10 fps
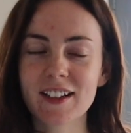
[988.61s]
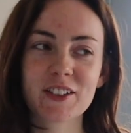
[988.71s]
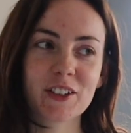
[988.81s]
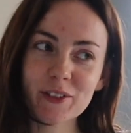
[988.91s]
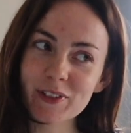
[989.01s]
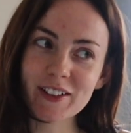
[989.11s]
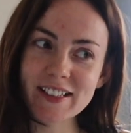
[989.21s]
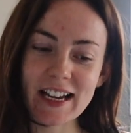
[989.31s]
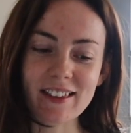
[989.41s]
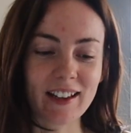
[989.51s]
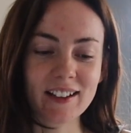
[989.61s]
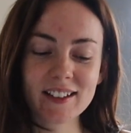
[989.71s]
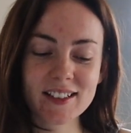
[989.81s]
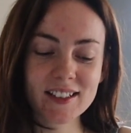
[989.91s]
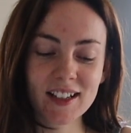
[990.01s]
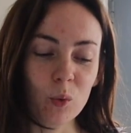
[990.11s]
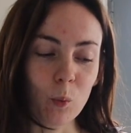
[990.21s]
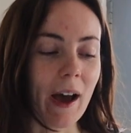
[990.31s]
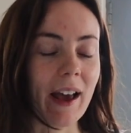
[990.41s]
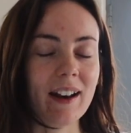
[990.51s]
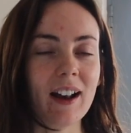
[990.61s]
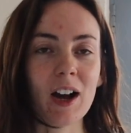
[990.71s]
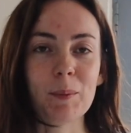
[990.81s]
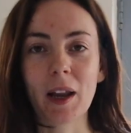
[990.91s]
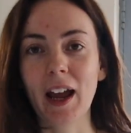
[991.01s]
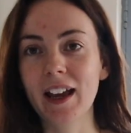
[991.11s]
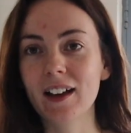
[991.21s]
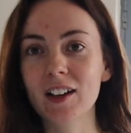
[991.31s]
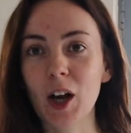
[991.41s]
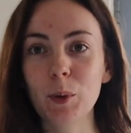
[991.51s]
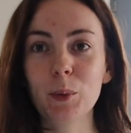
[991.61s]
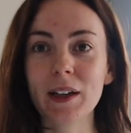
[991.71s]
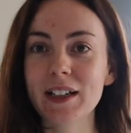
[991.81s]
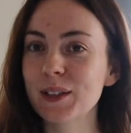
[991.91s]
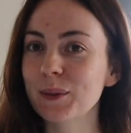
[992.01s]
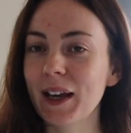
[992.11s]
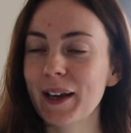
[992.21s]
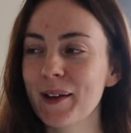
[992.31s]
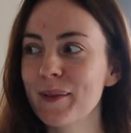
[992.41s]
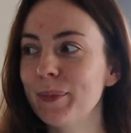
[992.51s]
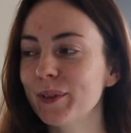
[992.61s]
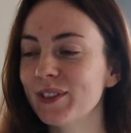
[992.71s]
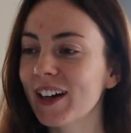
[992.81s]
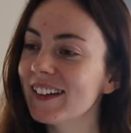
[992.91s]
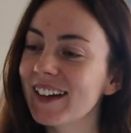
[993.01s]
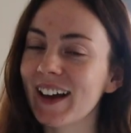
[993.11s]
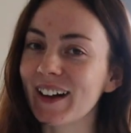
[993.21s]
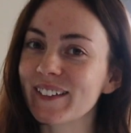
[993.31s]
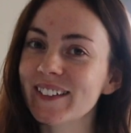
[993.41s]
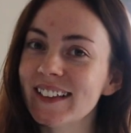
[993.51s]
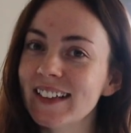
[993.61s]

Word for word: I don't know if I'll say this when I'm like a couple weeks away, but right now,